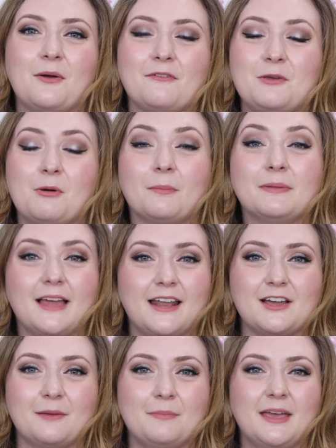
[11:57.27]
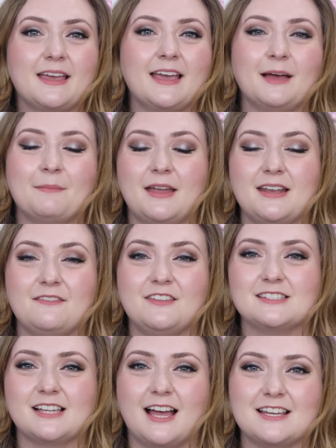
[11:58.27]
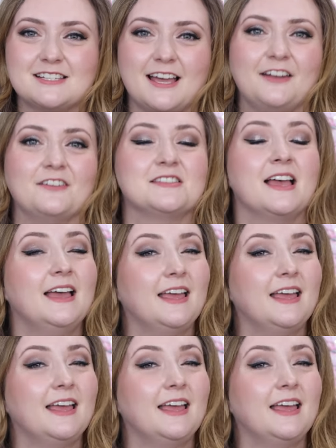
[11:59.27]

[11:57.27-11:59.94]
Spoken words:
if you are planning on picking up any of these eyeshadows,